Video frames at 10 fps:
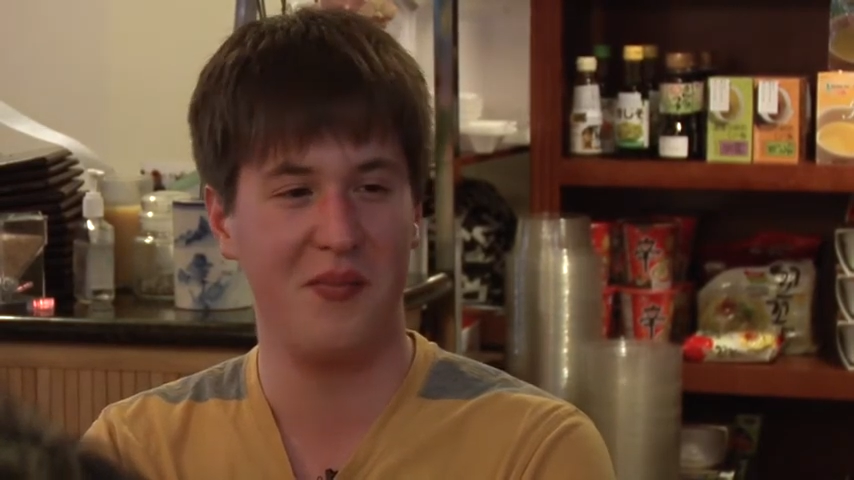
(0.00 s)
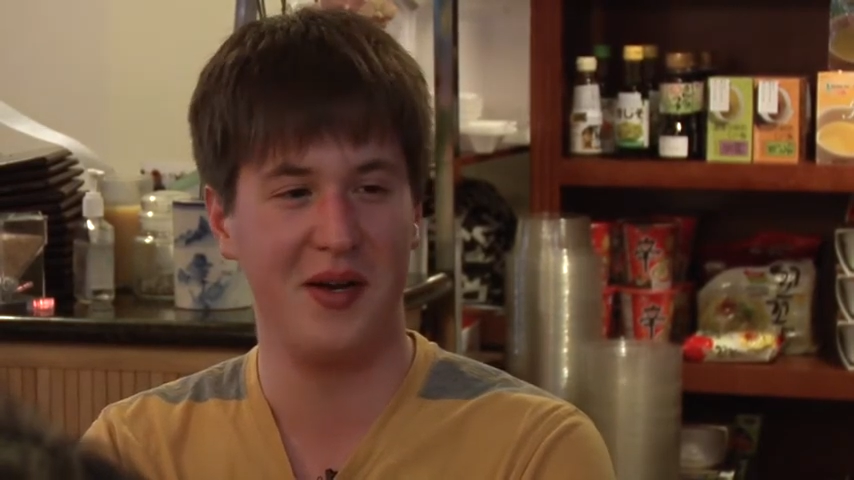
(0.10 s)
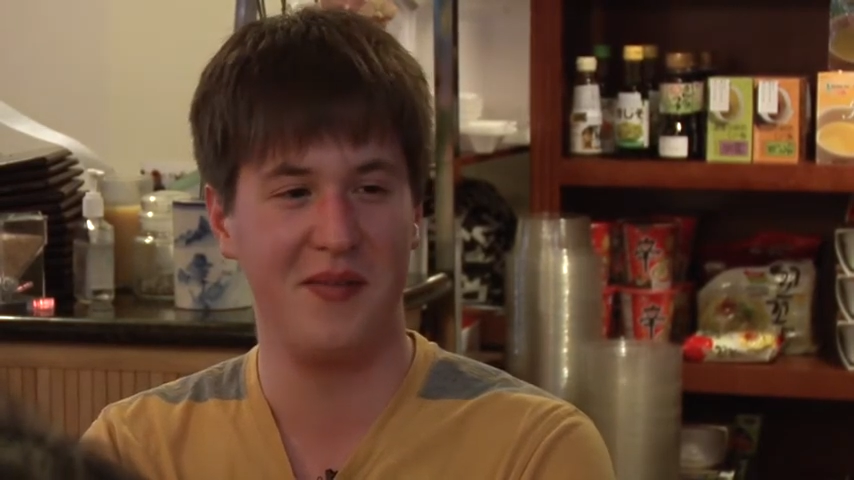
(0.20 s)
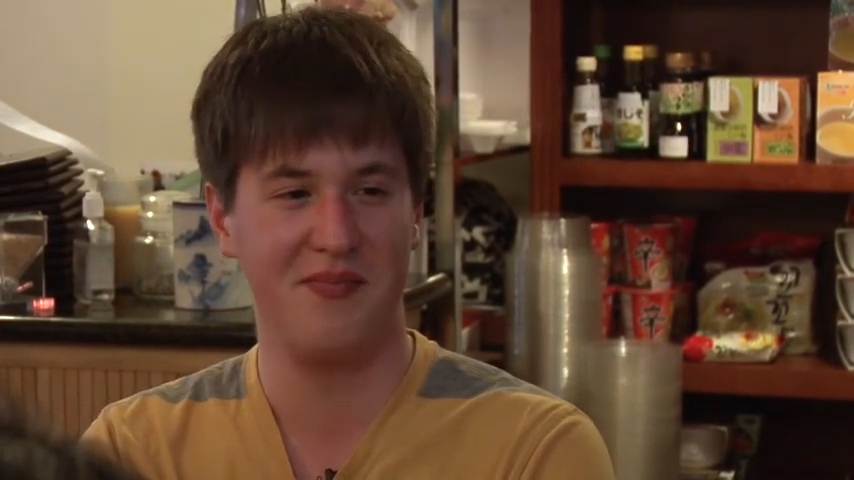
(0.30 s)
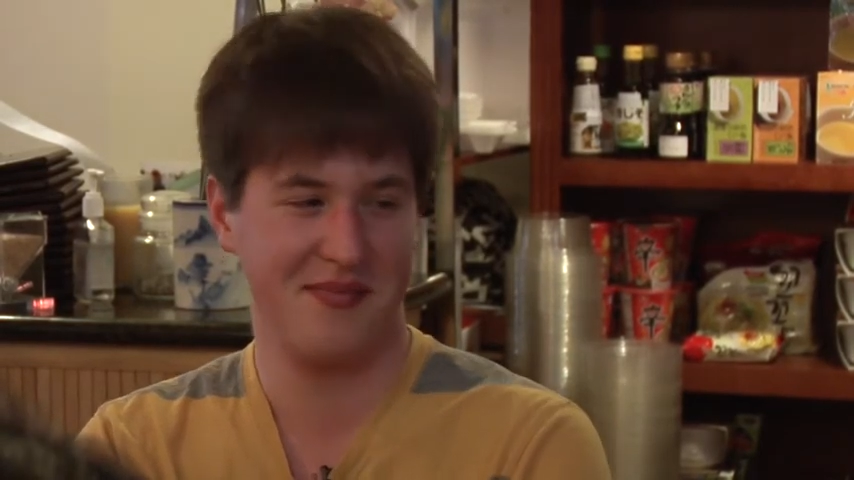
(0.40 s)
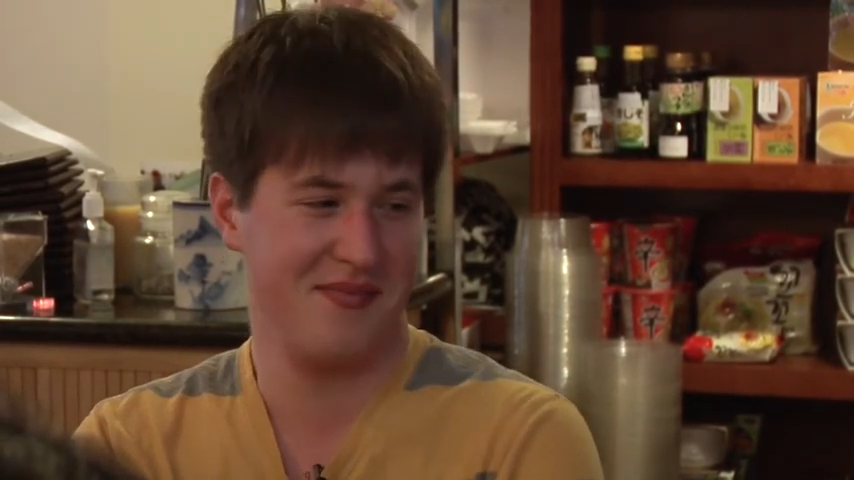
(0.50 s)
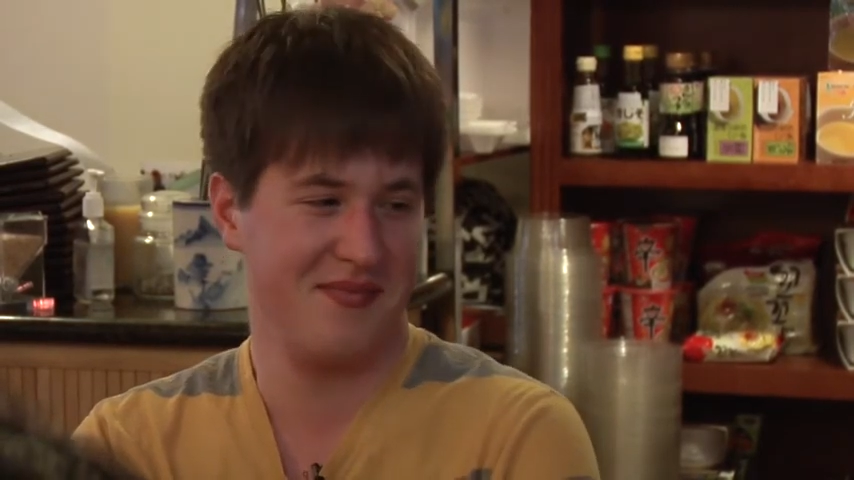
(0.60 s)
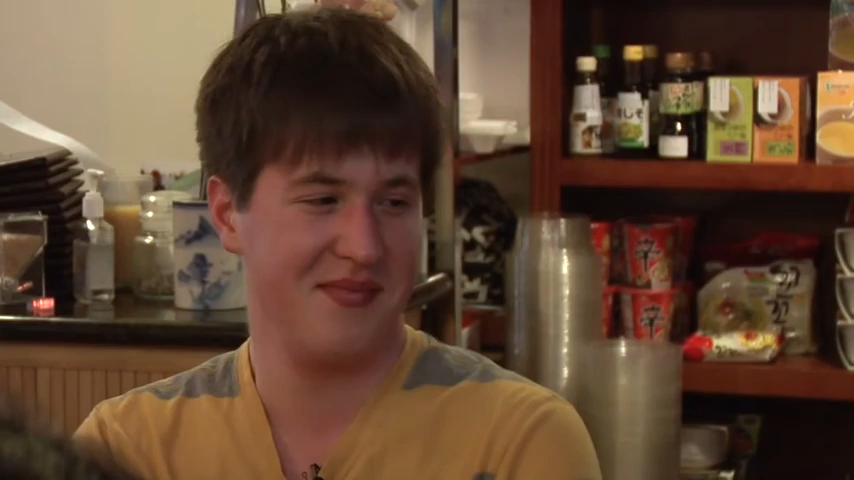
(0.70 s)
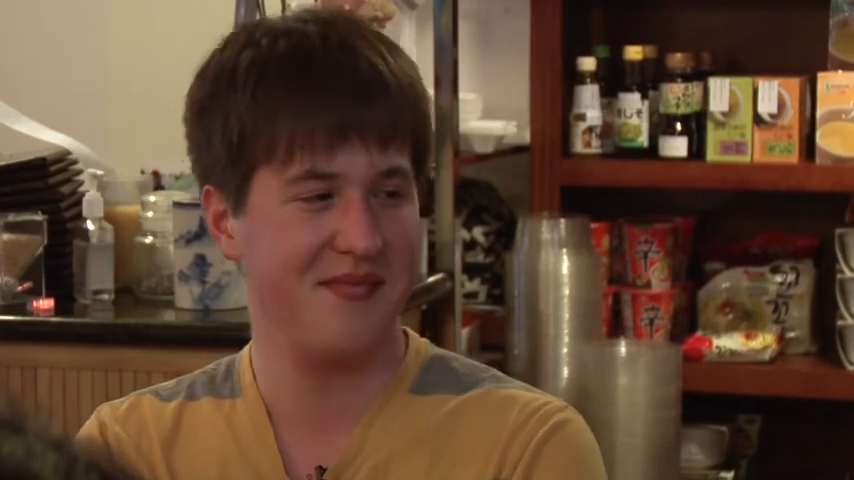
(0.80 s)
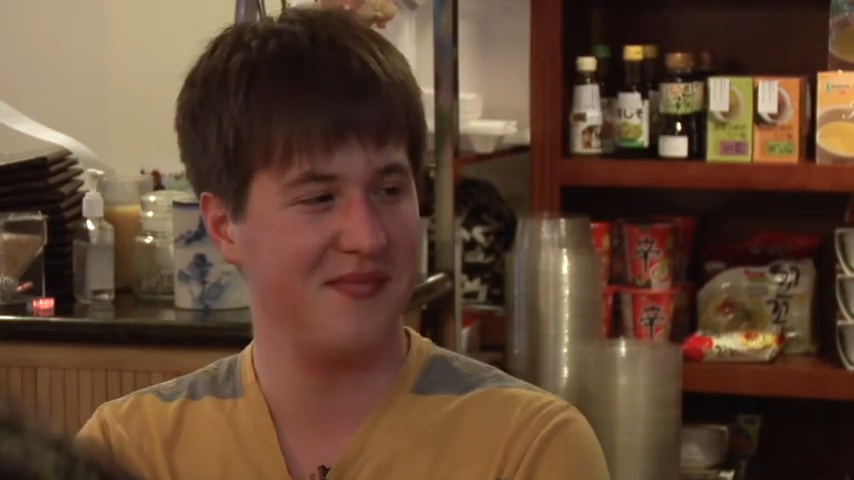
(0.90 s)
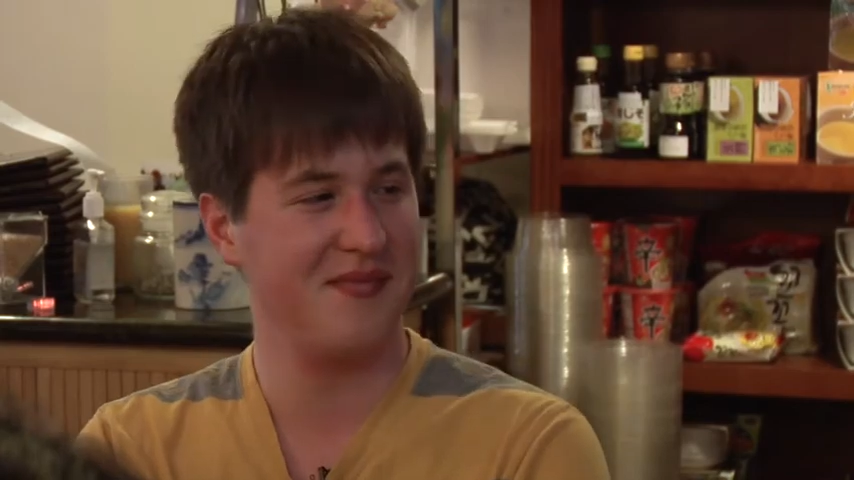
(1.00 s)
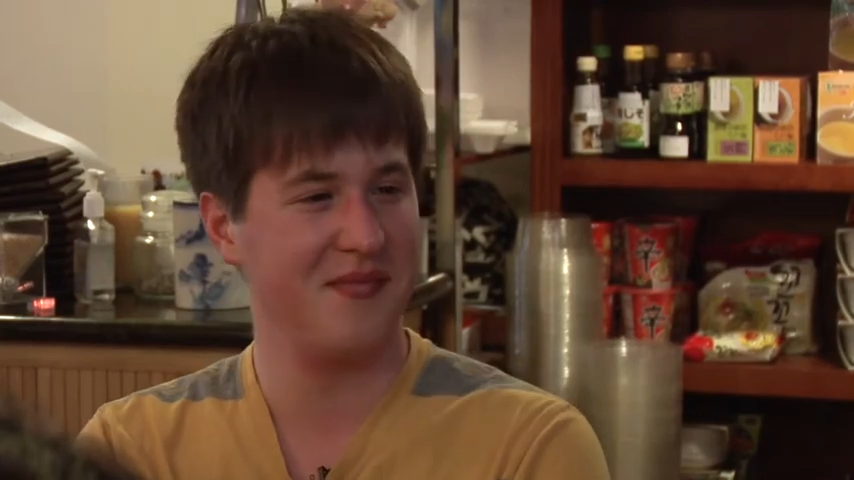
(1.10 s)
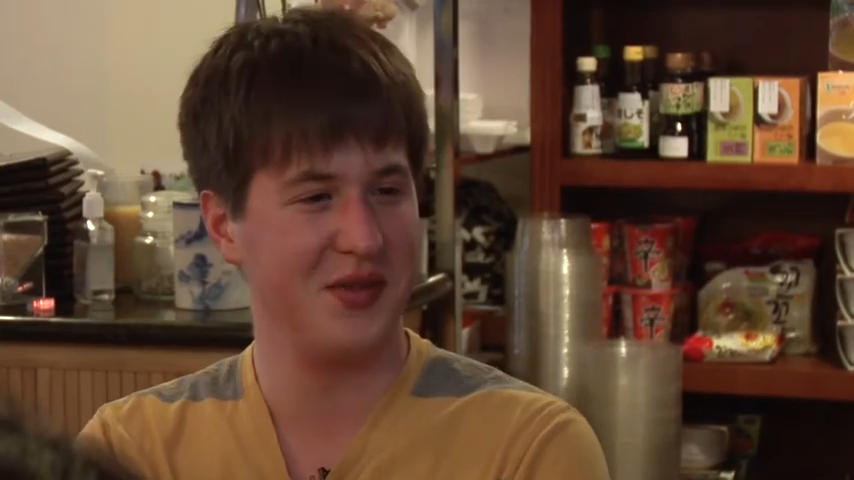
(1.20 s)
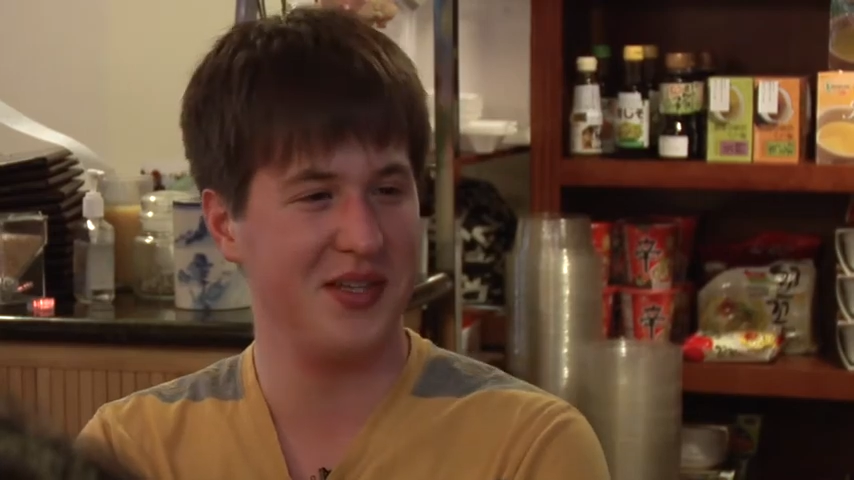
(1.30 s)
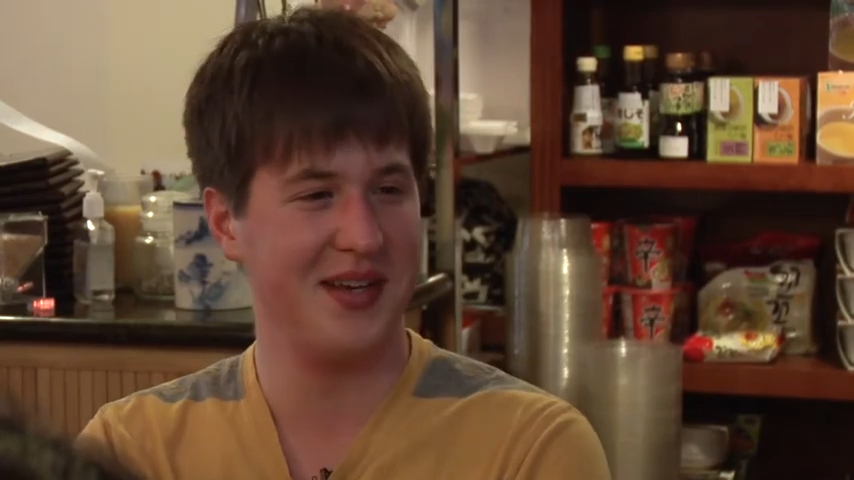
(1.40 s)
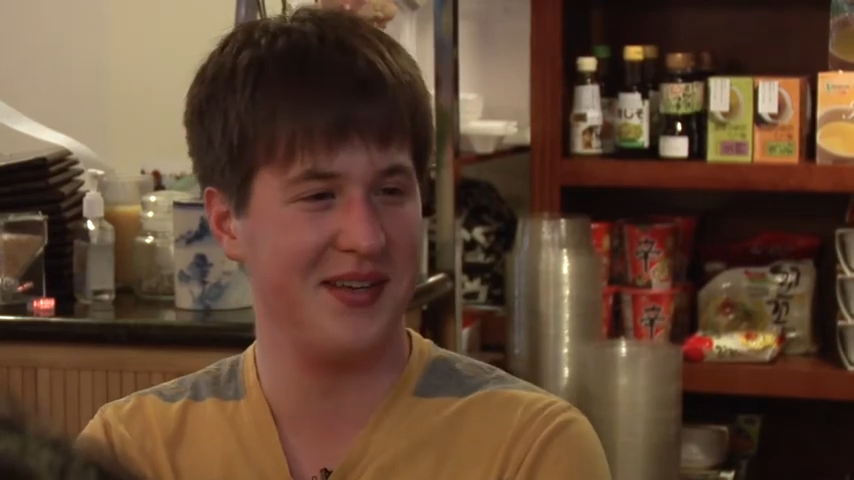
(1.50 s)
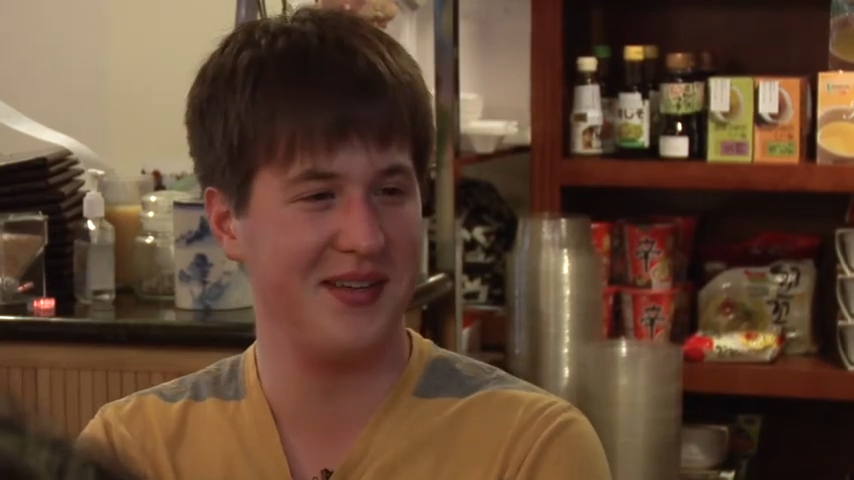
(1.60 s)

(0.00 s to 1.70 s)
but we'll see.